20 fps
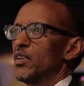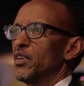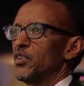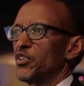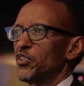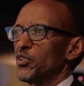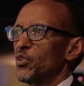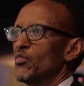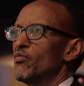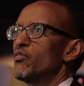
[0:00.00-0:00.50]

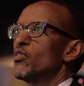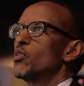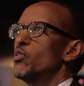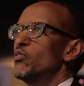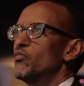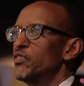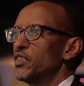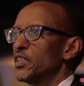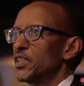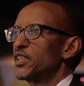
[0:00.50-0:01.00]
resolve
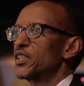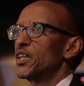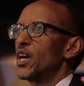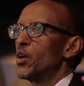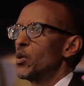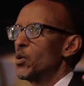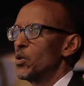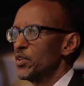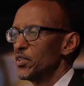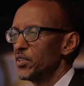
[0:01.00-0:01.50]
conflicts
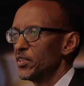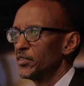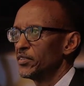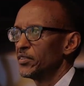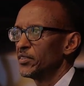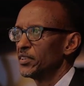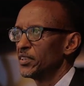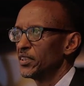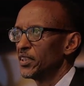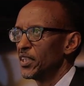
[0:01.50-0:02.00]
alone,
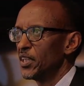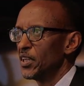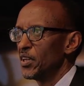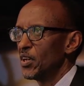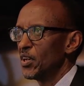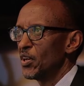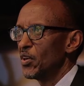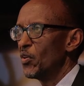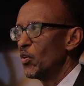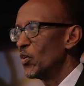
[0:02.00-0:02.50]

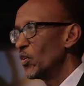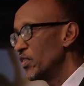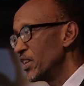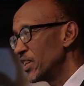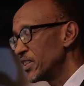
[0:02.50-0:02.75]
or